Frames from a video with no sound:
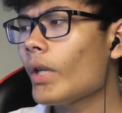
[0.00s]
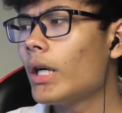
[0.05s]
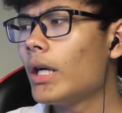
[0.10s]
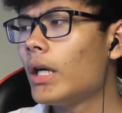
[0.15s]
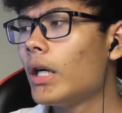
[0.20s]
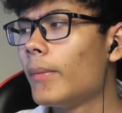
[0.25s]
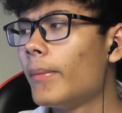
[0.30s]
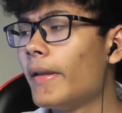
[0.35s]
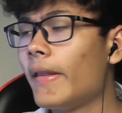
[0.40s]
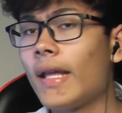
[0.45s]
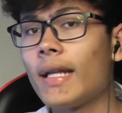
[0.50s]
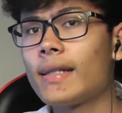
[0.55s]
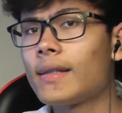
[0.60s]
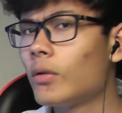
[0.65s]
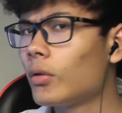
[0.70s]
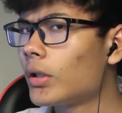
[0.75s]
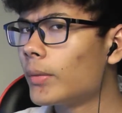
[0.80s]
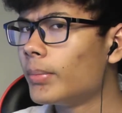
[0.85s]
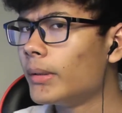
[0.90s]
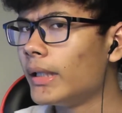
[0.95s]
And that's
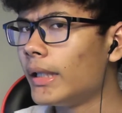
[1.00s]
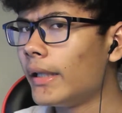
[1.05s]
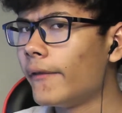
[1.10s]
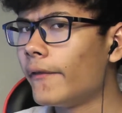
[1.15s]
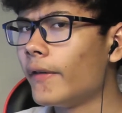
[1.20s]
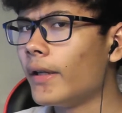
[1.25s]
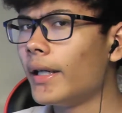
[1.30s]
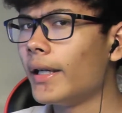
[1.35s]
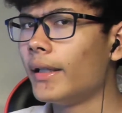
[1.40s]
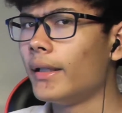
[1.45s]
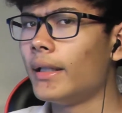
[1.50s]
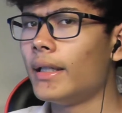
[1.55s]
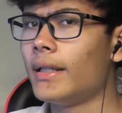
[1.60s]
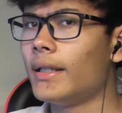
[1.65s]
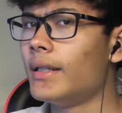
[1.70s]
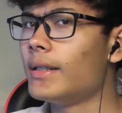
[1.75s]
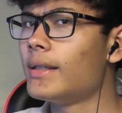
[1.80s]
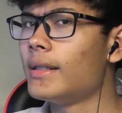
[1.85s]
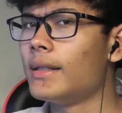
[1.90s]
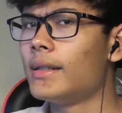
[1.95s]
still completely fine. In
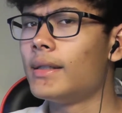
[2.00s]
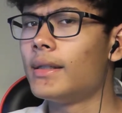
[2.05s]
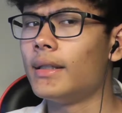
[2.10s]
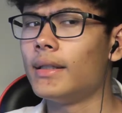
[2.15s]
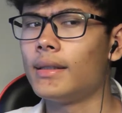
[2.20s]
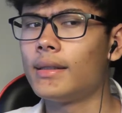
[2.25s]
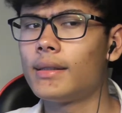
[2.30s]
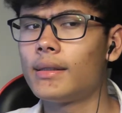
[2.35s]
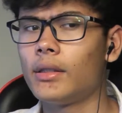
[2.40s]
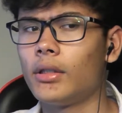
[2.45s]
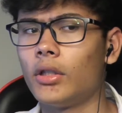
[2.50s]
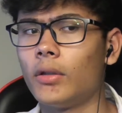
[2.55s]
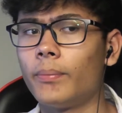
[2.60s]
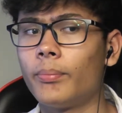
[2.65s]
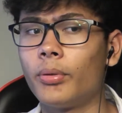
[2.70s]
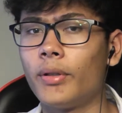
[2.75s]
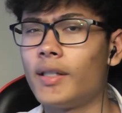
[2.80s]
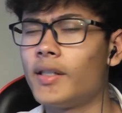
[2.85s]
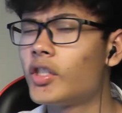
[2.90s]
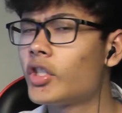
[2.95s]
this instance,
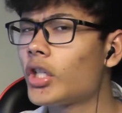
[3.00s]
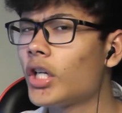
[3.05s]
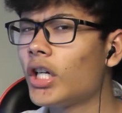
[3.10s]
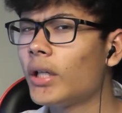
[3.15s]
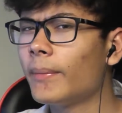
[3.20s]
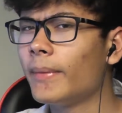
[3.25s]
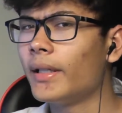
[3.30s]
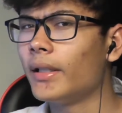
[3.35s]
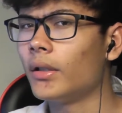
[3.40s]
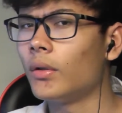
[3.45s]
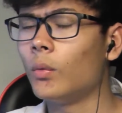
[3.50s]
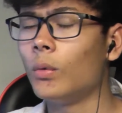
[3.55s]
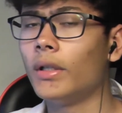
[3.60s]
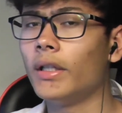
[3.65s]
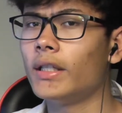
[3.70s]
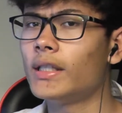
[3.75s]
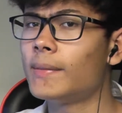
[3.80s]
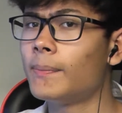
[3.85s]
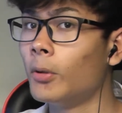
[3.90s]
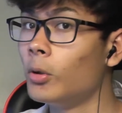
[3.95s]
Prince Charming, the one
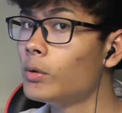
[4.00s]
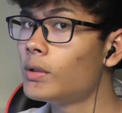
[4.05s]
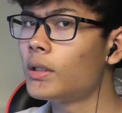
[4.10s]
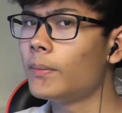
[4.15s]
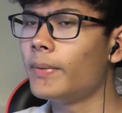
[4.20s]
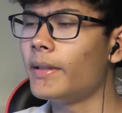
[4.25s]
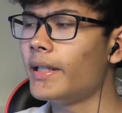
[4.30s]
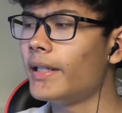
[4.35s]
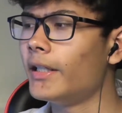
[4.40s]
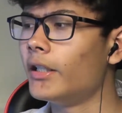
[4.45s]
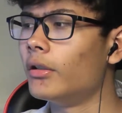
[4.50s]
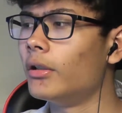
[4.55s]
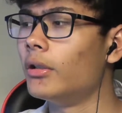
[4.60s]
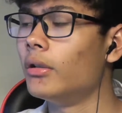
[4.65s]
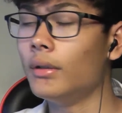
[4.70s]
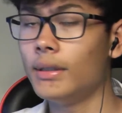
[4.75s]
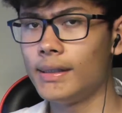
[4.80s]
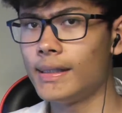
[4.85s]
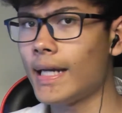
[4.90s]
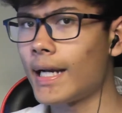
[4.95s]
that's supposed to be the
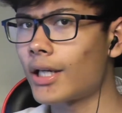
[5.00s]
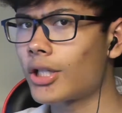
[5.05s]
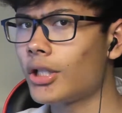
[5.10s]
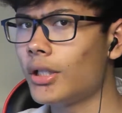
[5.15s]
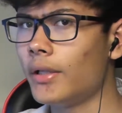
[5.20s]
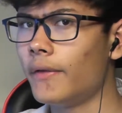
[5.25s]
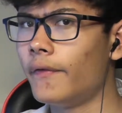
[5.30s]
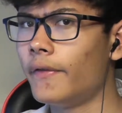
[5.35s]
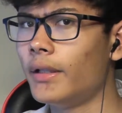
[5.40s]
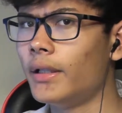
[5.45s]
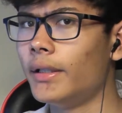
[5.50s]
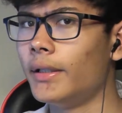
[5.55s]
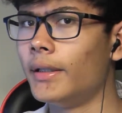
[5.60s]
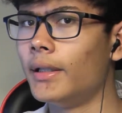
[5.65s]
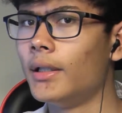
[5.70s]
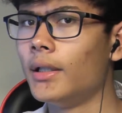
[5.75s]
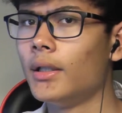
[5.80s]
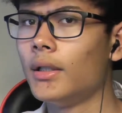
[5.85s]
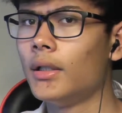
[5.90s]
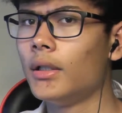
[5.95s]
hero, is actually the villain.
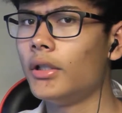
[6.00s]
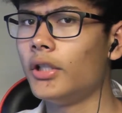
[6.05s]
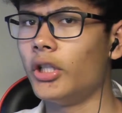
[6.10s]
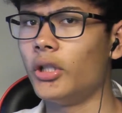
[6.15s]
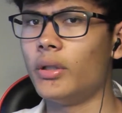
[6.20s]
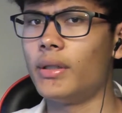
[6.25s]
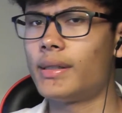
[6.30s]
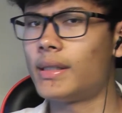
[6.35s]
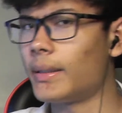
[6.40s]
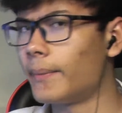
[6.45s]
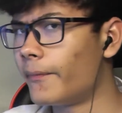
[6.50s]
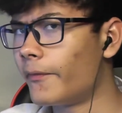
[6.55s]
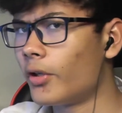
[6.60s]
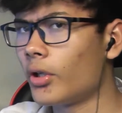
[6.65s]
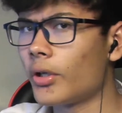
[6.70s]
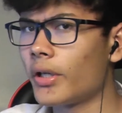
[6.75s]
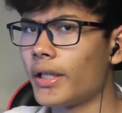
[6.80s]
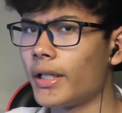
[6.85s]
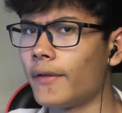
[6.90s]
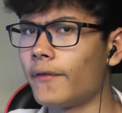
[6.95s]
It's
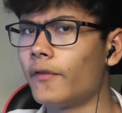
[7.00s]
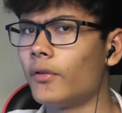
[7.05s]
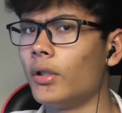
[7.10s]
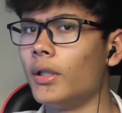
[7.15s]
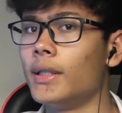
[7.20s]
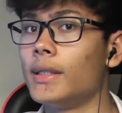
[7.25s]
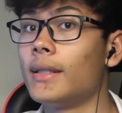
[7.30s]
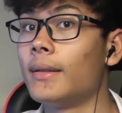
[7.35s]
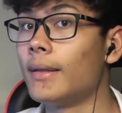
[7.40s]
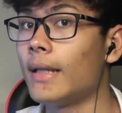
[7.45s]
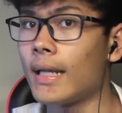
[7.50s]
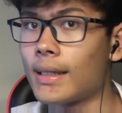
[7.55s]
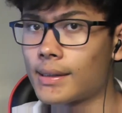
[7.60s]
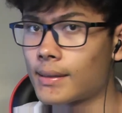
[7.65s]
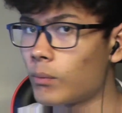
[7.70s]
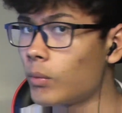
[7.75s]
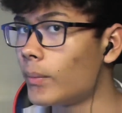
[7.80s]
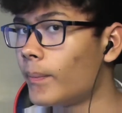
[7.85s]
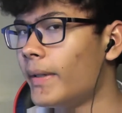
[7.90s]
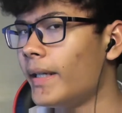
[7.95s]
subverting it for us, and that's
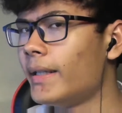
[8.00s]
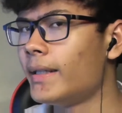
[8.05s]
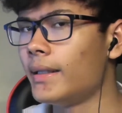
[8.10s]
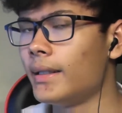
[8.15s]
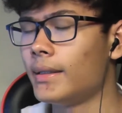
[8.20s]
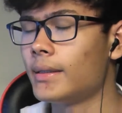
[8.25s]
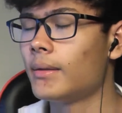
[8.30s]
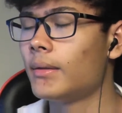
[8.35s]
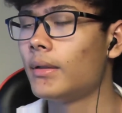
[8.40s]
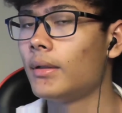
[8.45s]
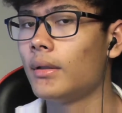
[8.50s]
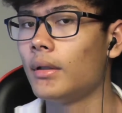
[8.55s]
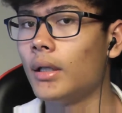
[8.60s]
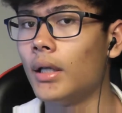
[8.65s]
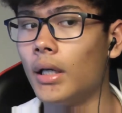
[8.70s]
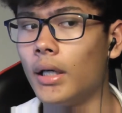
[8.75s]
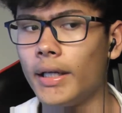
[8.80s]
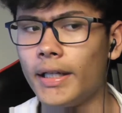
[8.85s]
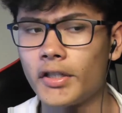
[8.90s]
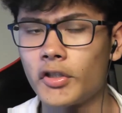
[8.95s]
what makes it
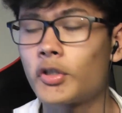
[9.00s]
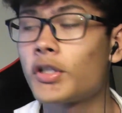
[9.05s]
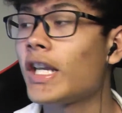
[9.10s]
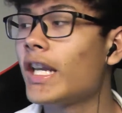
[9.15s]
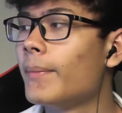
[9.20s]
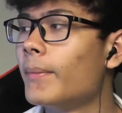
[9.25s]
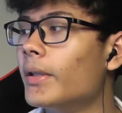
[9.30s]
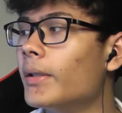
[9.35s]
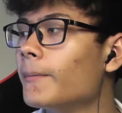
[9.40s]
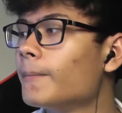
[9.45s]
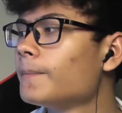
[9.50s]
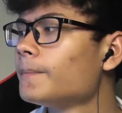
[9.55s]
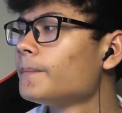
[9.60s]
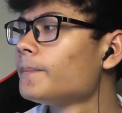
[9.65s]
entertainment.